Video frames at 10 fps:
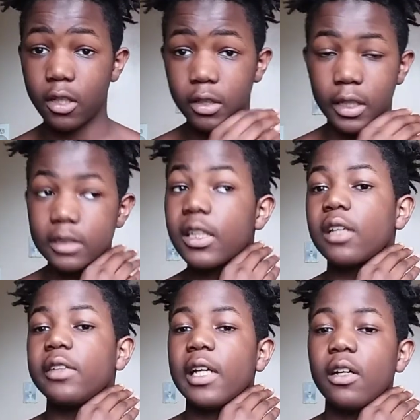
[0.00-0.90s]
long now. It's
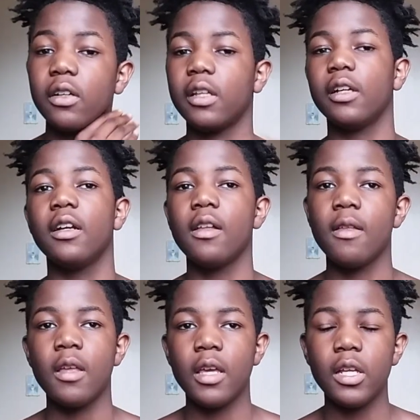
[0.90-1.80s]
like down here
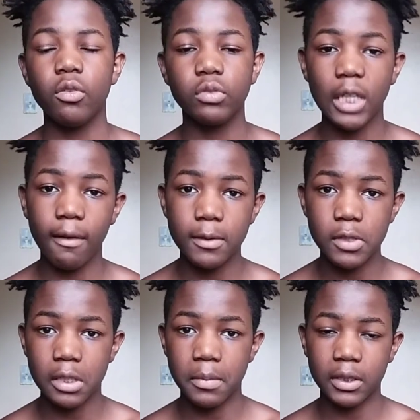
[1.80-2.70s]
he do Taro
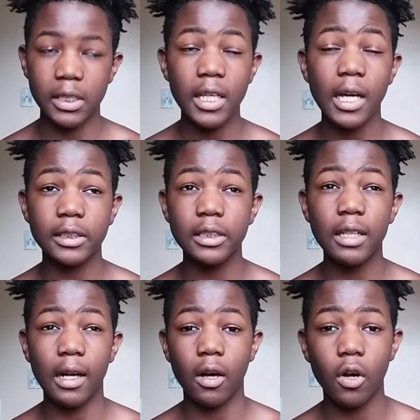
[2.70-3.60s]
Judge method. He got he
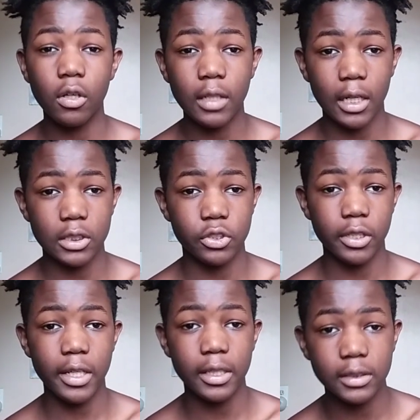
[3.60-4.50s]
got a whole lot of
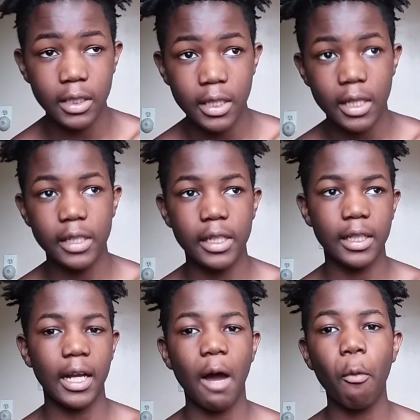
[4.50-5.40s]
dreads, and then
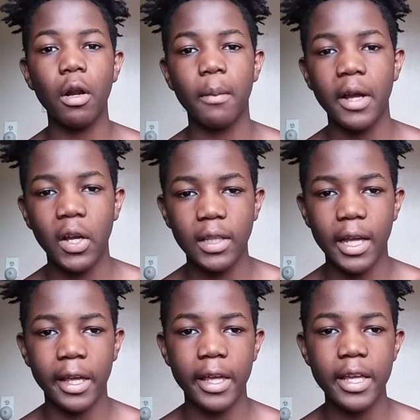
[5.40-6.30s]
like I wanted my hair
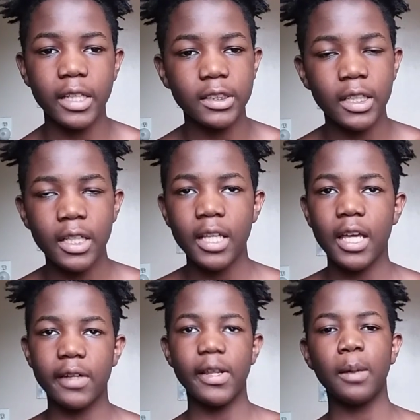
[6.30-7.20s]
like his.
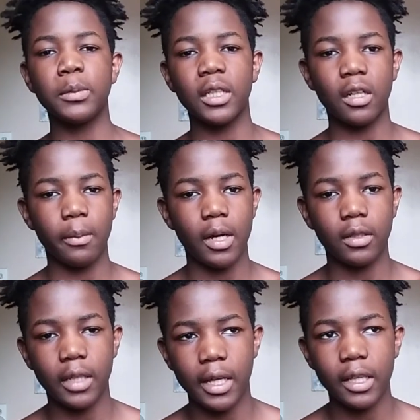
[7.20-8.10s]
And then I'm thinking
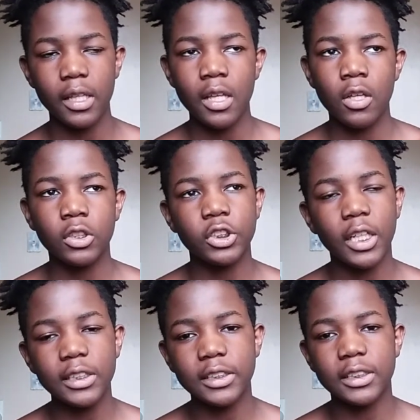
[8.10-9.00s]
about like,
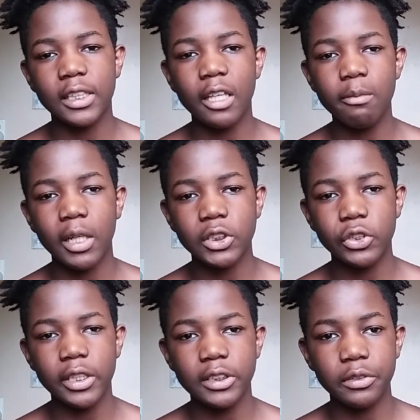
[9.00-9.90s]
should I just keep my
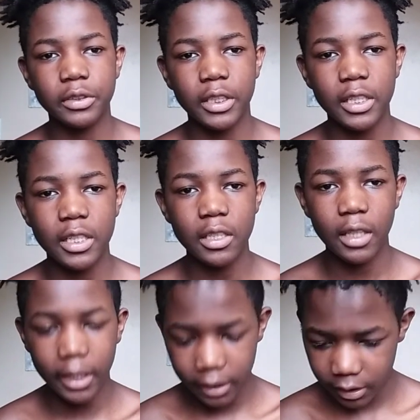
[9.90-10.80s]
dreads so skinny
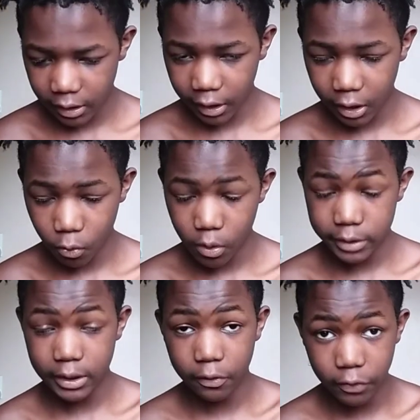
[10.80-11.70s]
like it like it
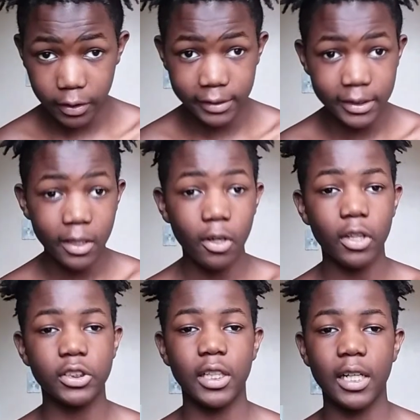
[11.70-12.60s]
was at first,
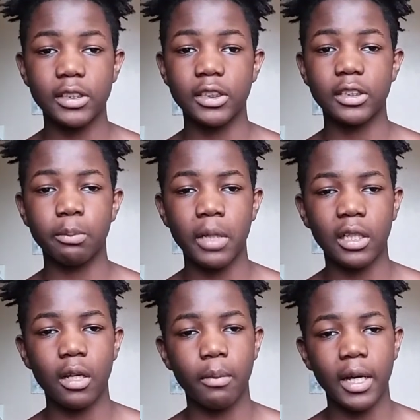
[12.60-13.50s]
or should I just
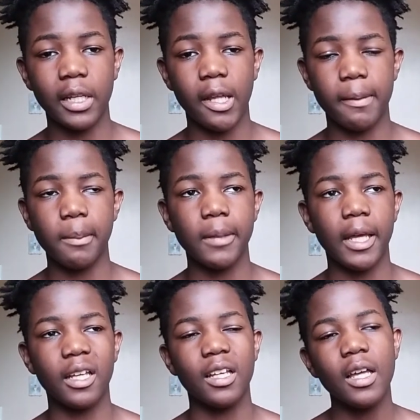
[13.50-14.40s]
make, combine them? I'm
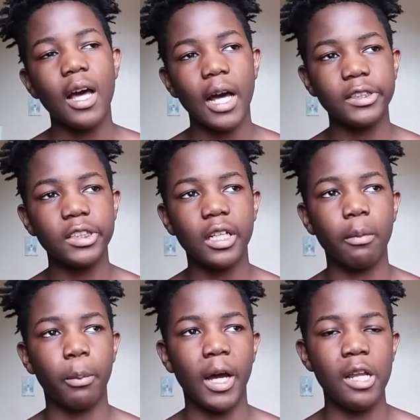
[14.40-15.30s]
like, I should
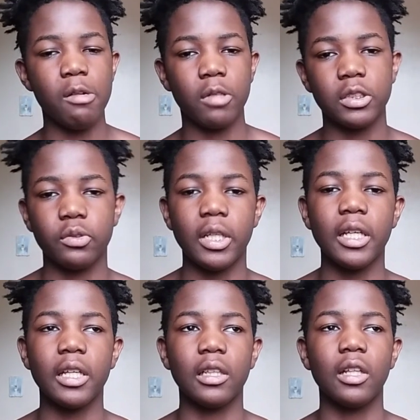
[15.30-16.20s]
combine them because when they
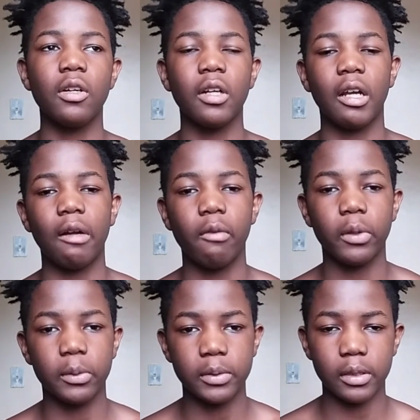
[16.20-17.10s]
get longer, I don't
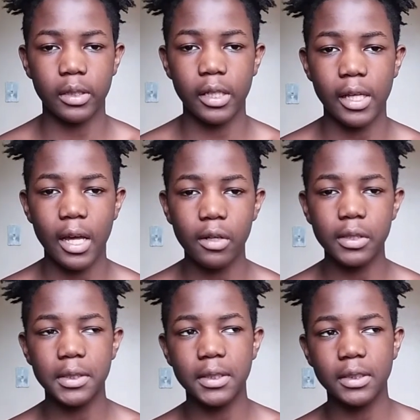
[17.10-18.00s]
want them to thin out
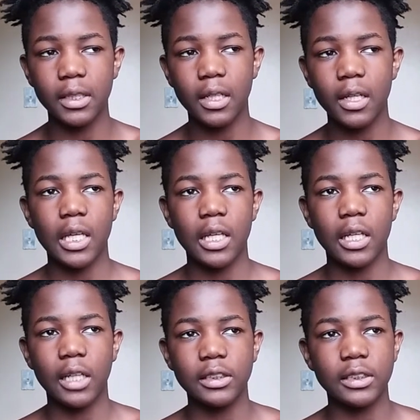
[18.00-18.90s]
or nothing.
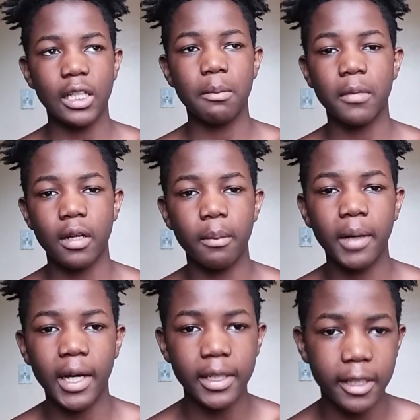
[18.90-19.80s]
And I just said I'm gonna
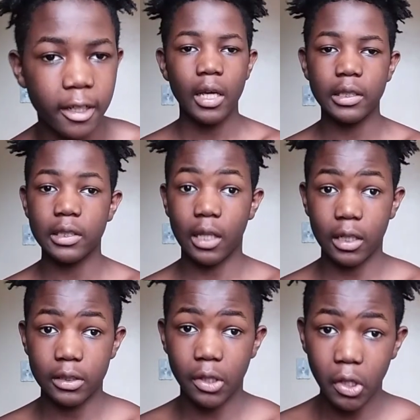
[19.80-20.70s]
combine them. And then
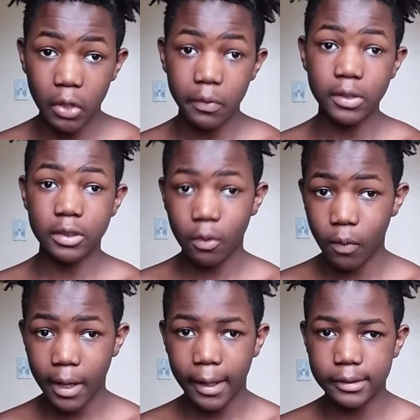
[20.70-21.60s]
like another reason
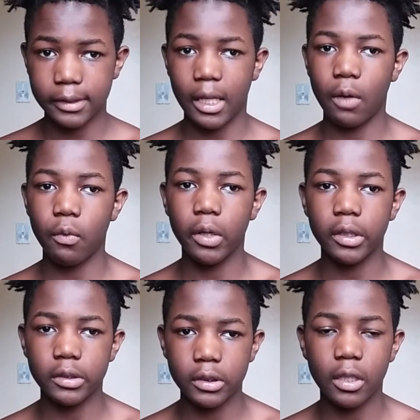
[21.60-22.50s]
why I said I
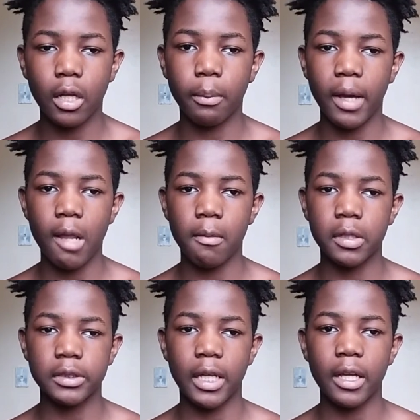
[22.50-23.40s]
wanted to combine them
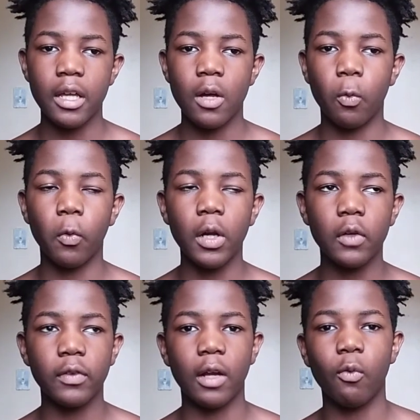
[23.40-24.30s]
because like what
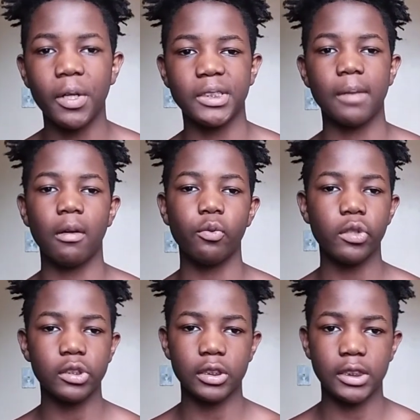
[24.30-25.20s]
if like one time I
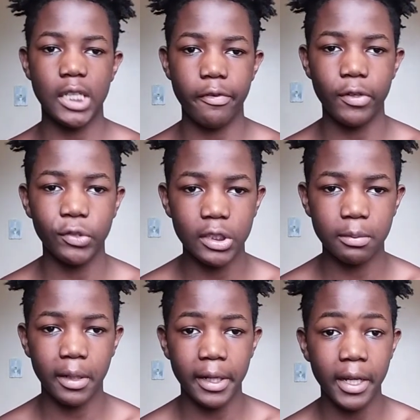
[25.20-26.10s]
wanted to self
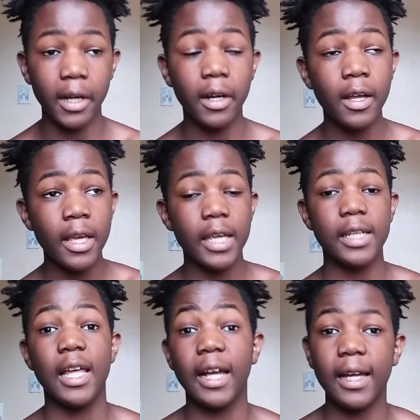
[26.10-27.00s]
retwist my hair
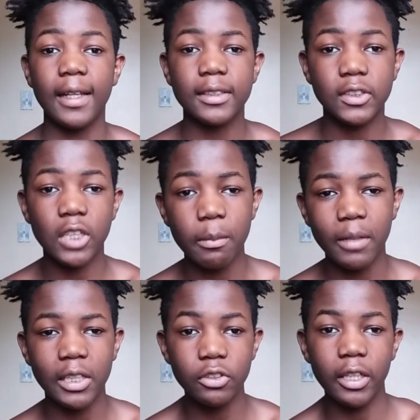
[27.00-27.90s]
and I got like so
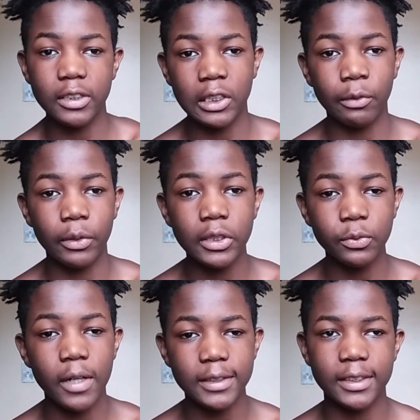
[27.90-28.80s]
many dreads to
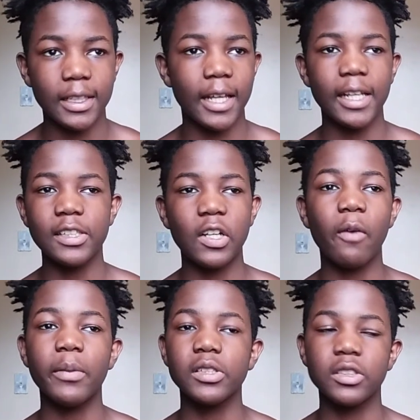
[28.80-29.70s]
retwist and like it's
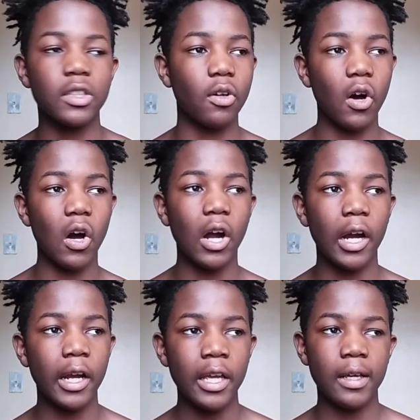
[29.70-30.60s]
gonna be so
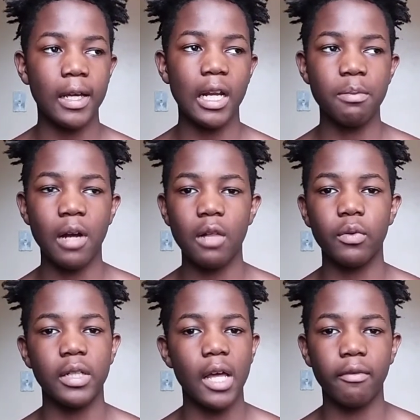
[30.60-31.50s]
hard and I probably
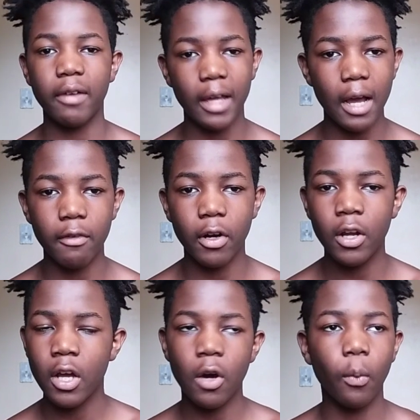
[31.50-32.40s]
would never ever
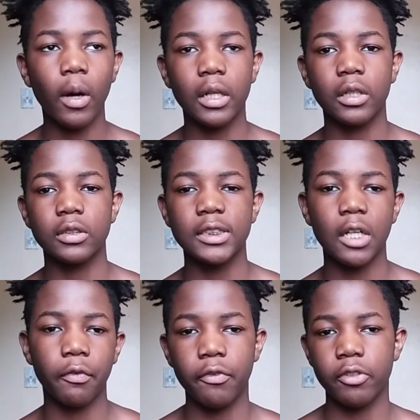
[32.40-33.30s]
want to
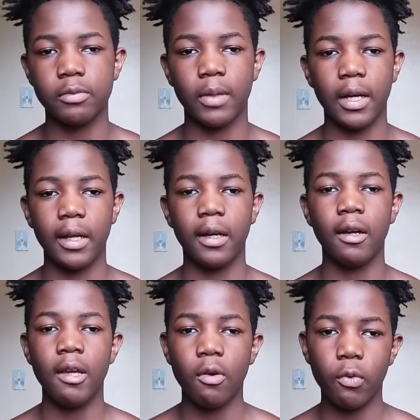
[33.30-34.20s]
self retwist my hair
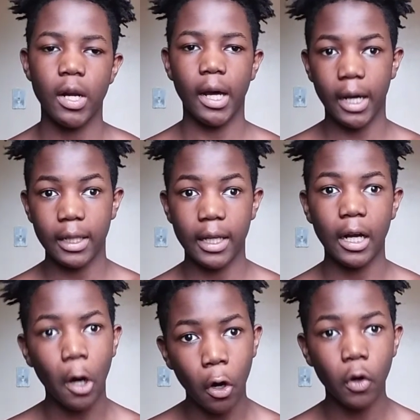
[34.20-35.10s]
where I got
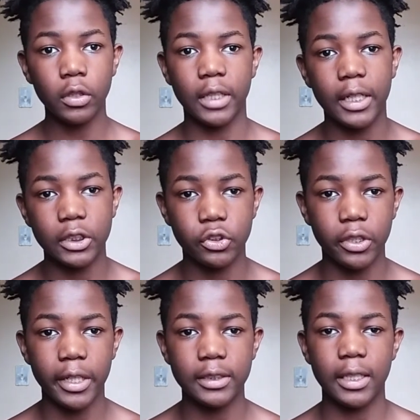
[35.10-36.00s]
like a whole lot of
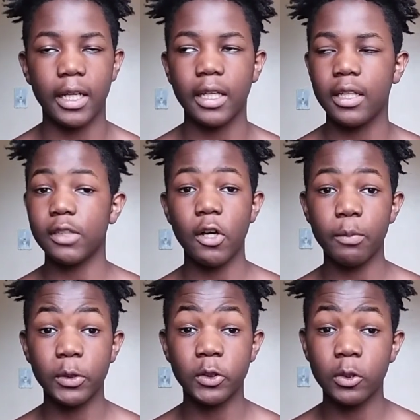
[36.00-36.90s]
dreads like that
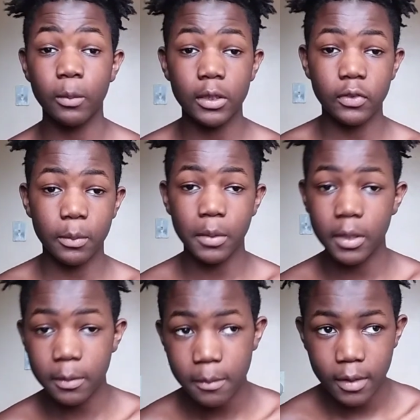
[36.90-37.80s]
would be too much for me